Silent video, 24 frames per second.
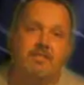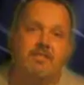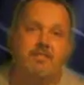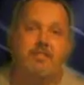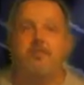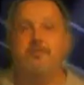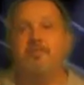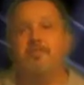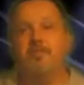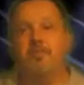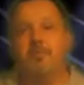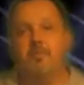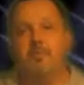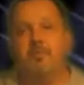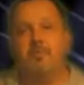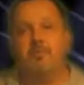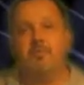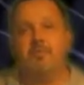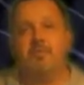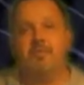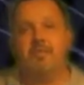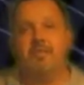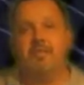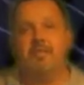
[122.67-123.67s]
so few
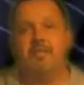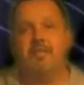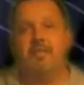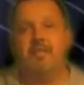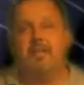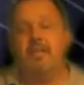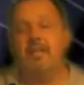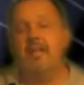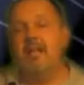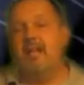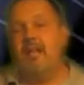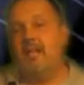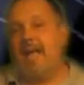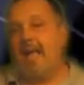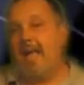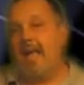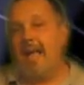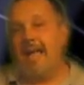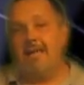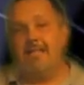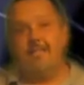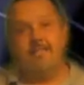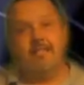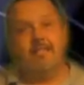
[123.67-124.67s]
people do it.
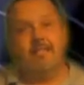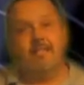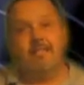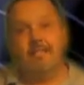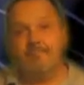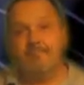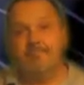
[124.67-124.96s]
Ask,